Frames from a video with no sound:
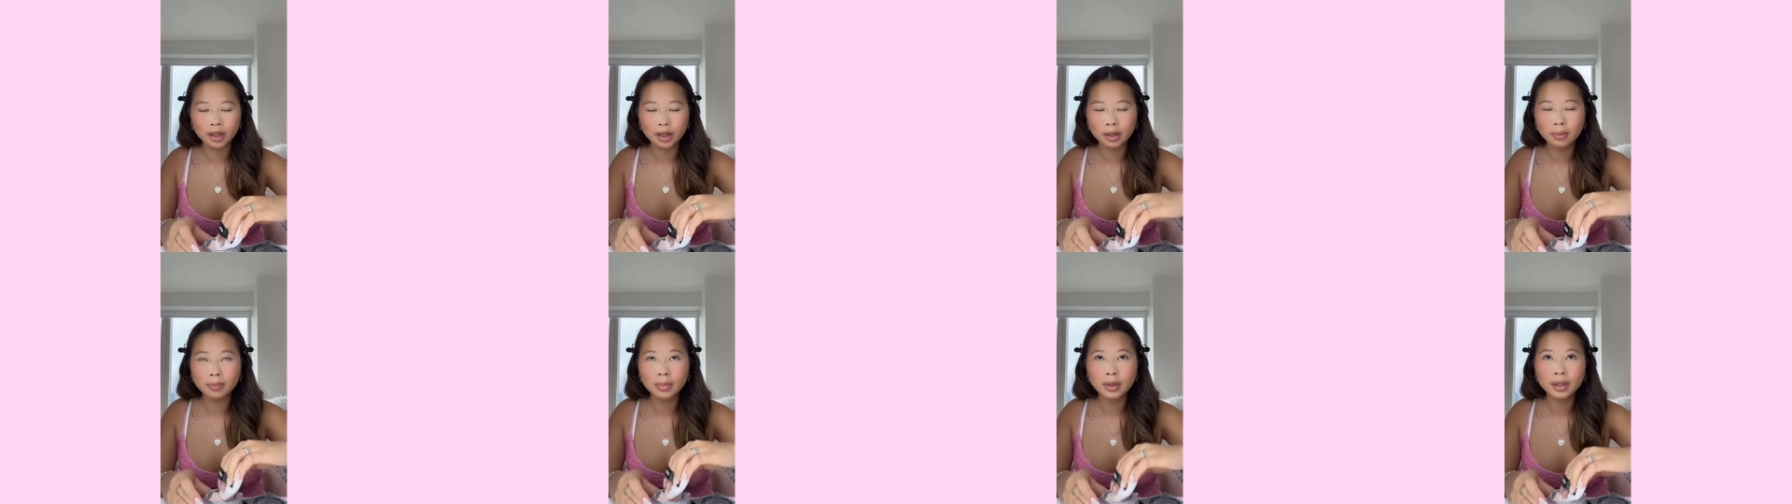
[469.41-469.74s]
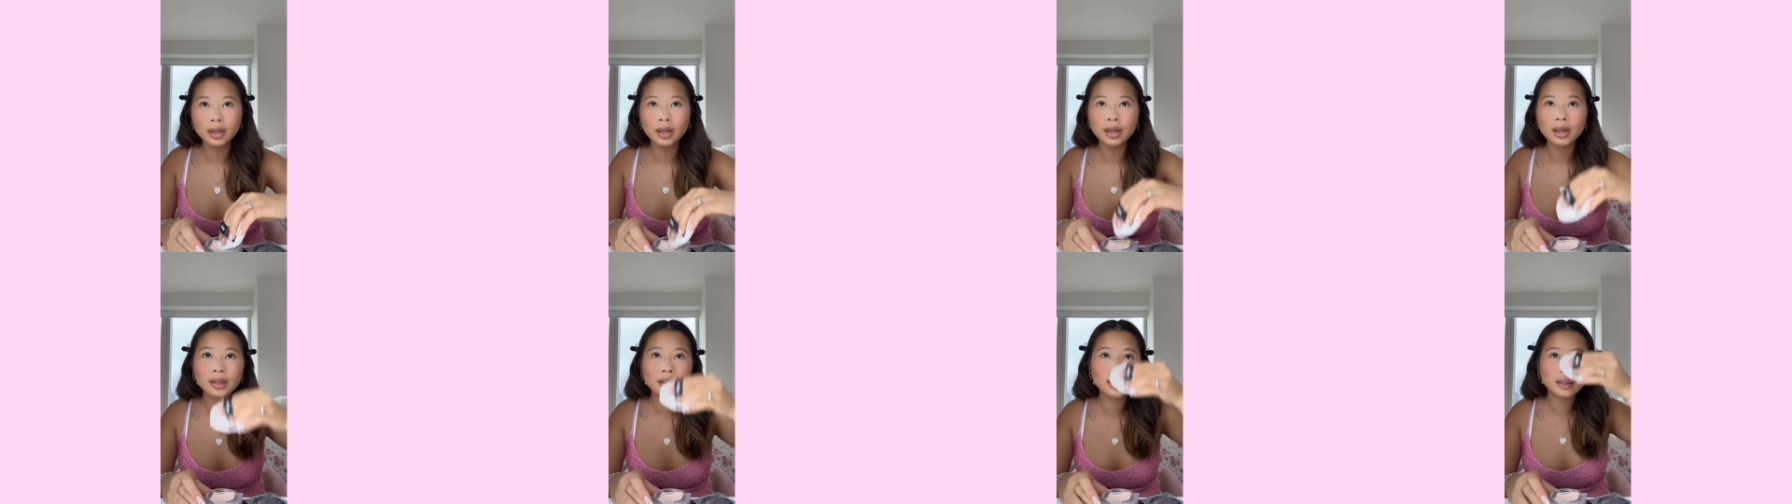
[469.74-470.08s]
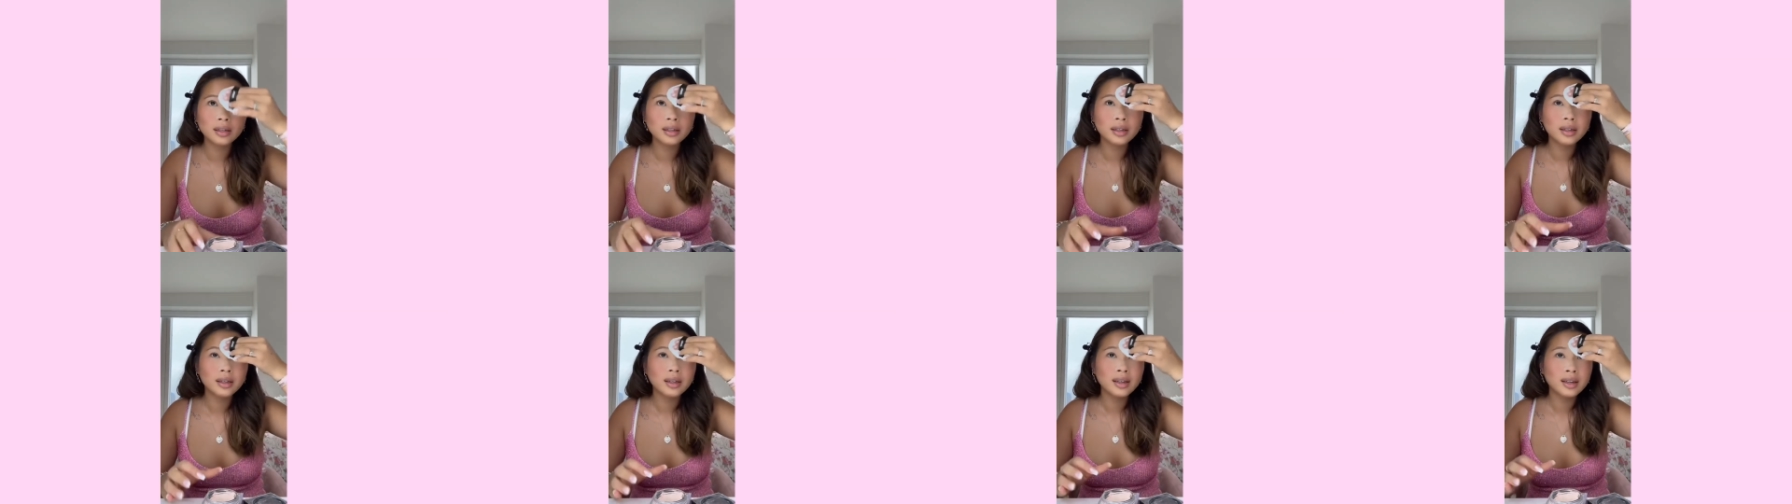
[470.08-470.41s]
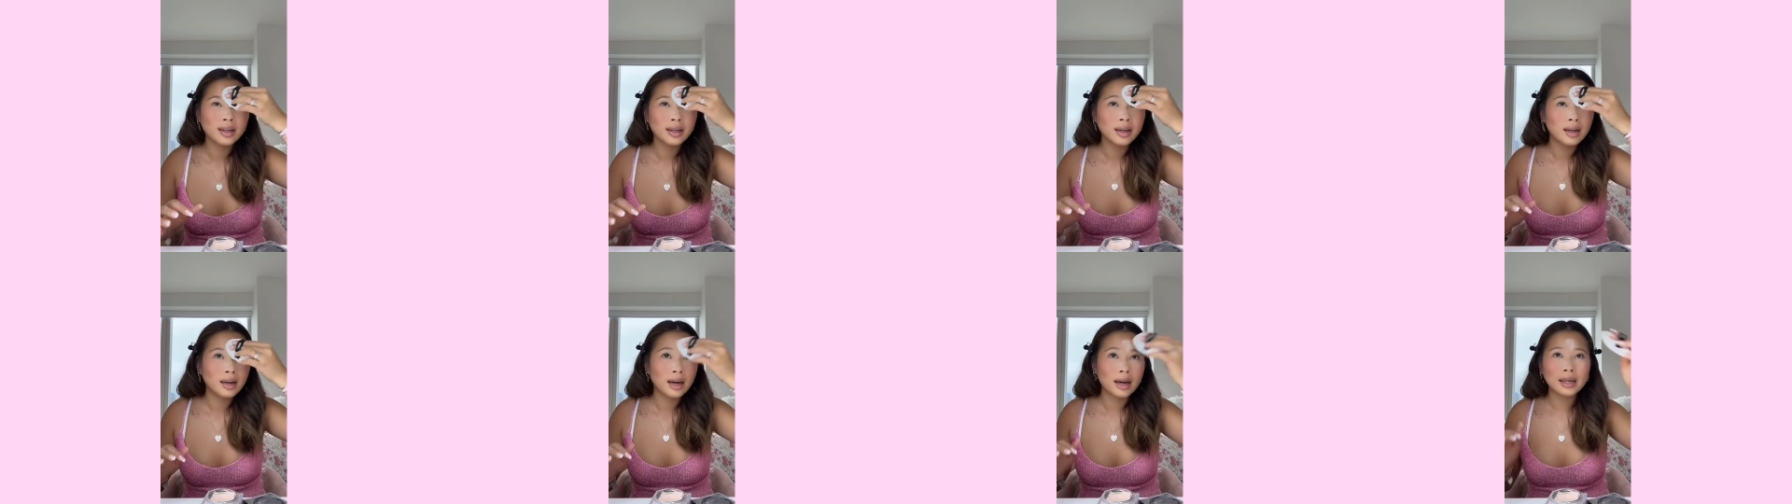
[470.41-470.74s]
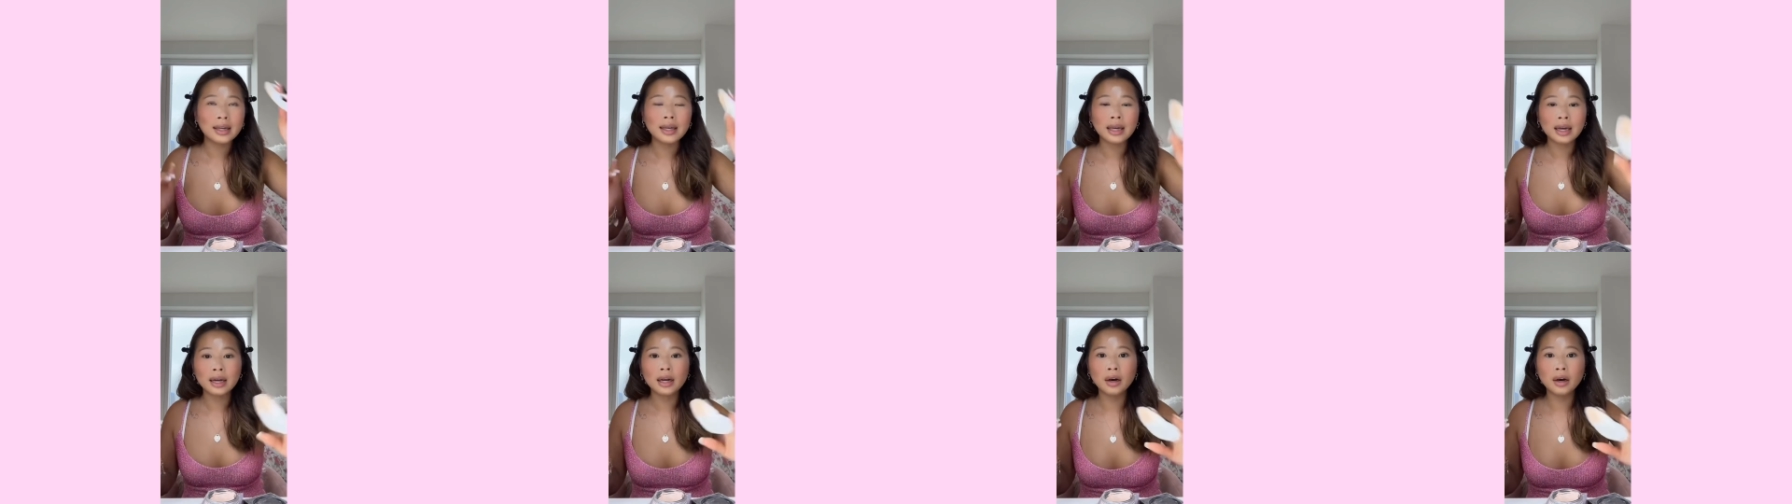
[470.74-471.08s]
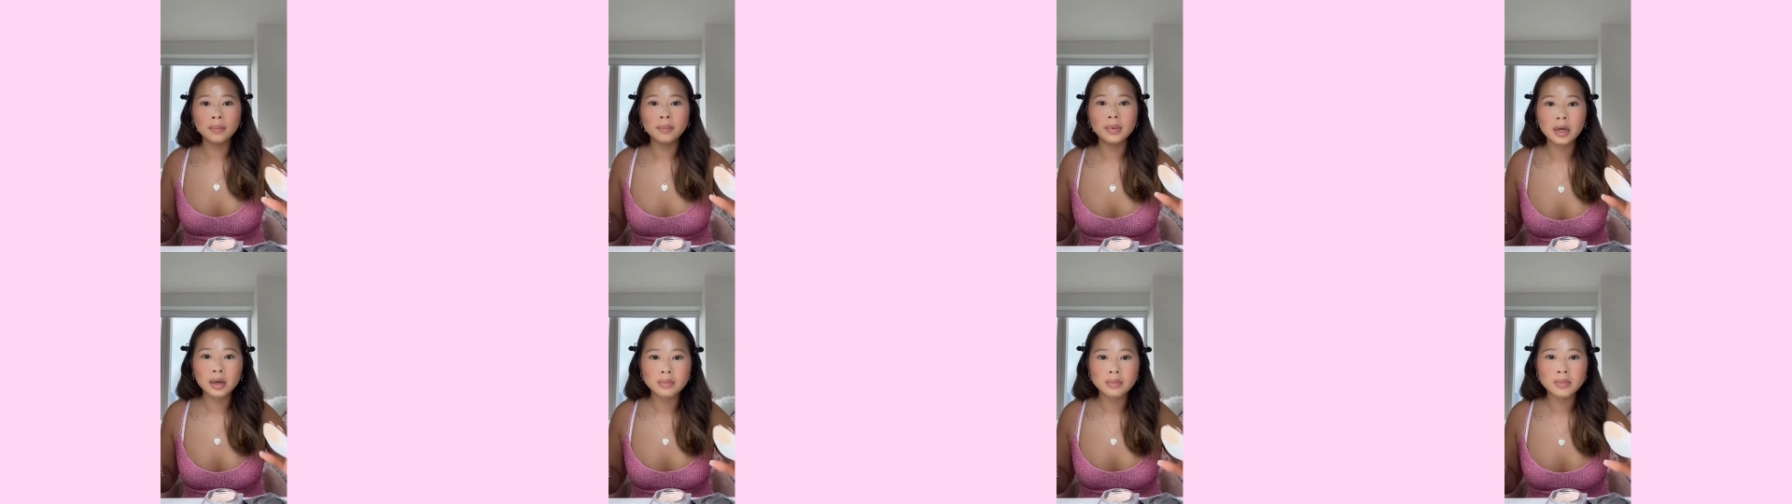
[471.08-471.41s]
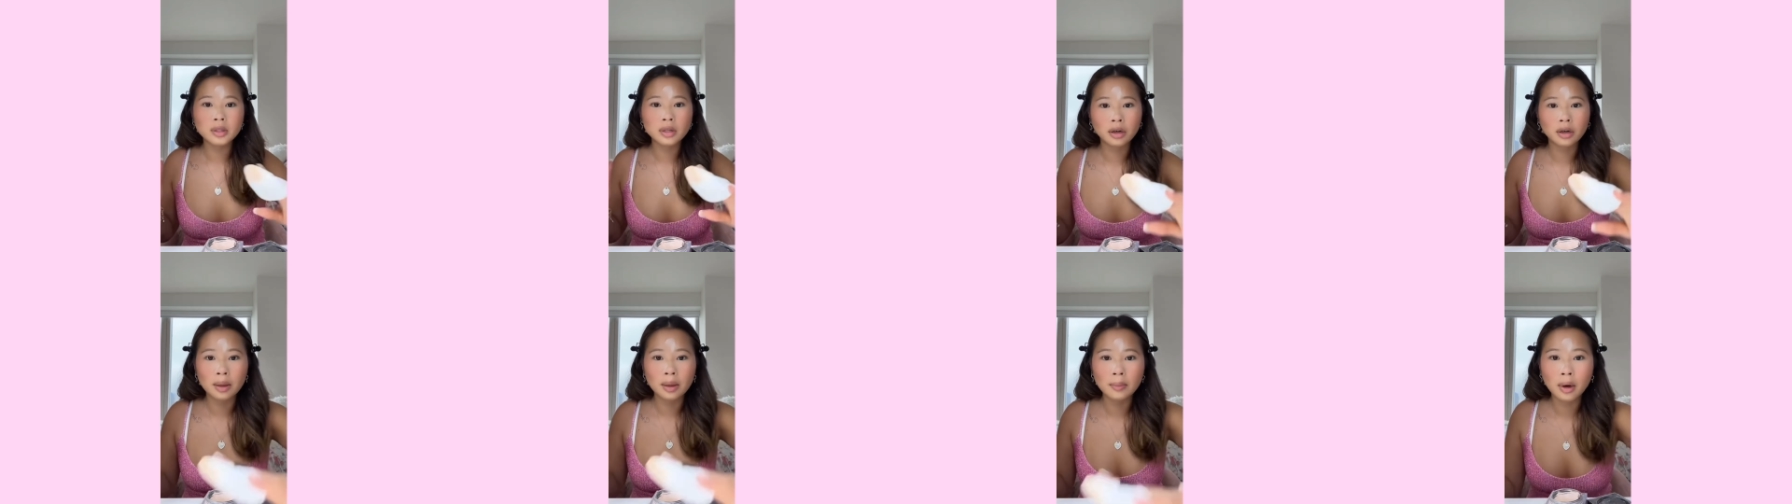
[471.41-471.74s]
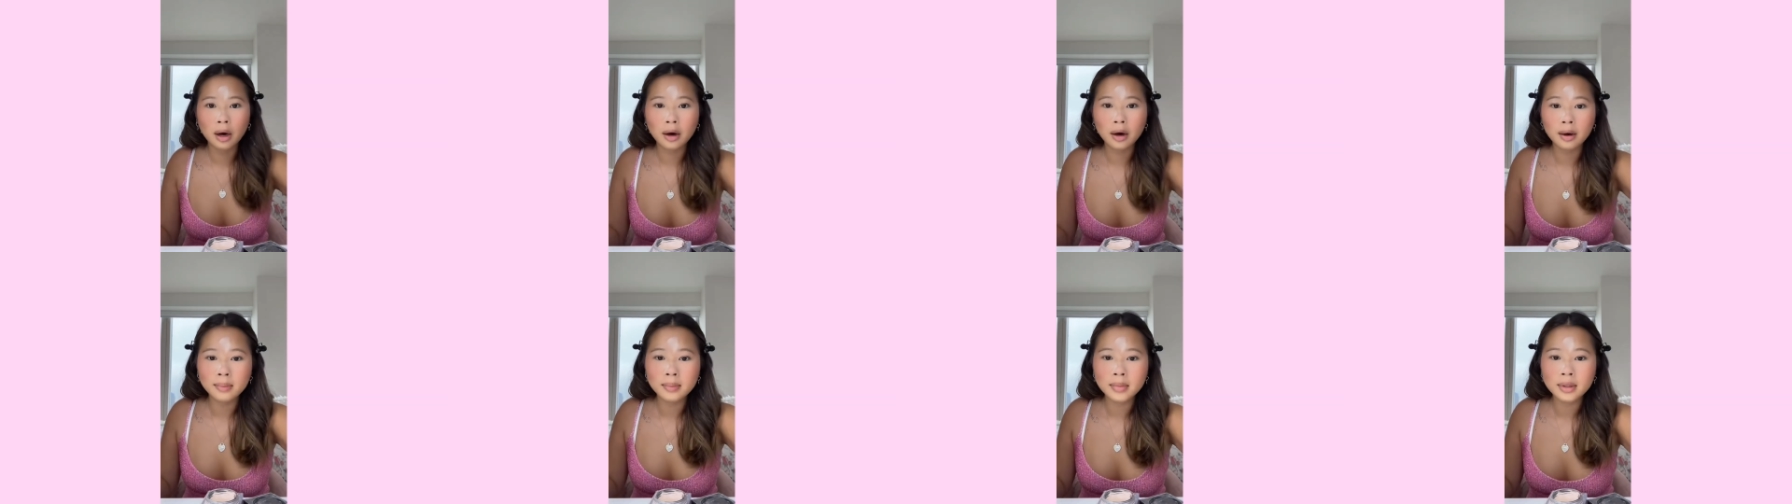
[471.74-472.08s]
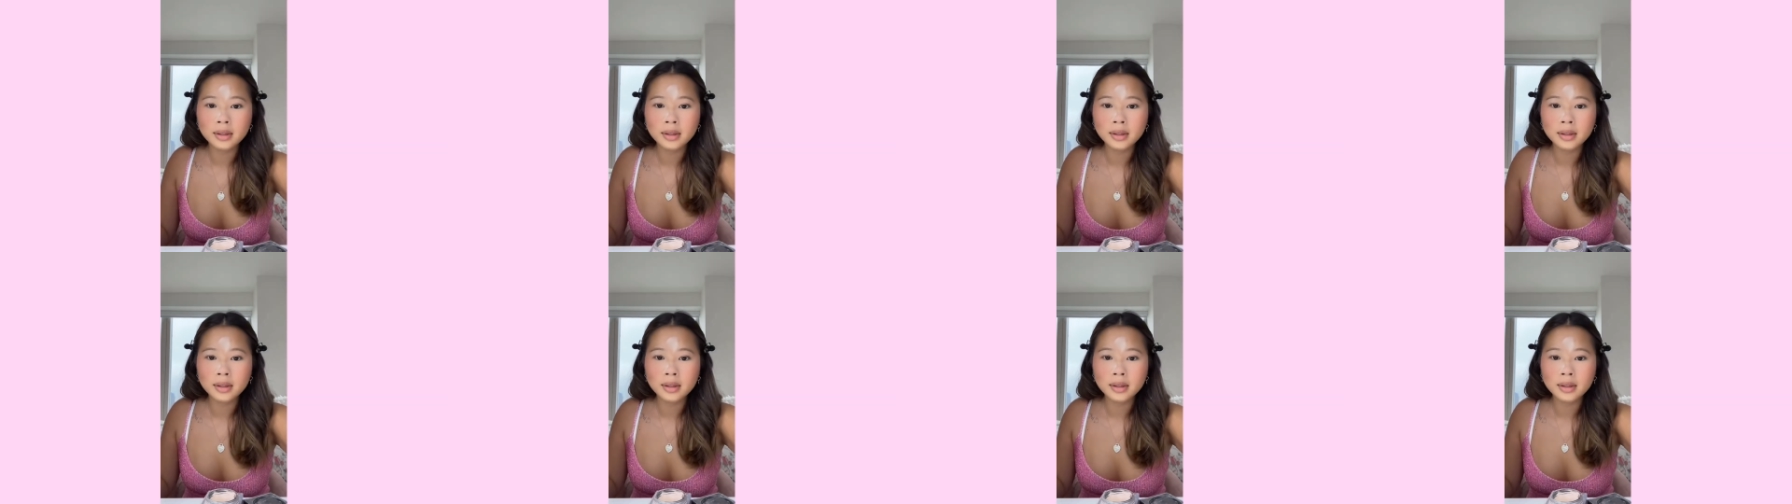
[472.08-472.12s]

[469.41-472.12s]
but like, I can't help it. I'm sorry, Mom.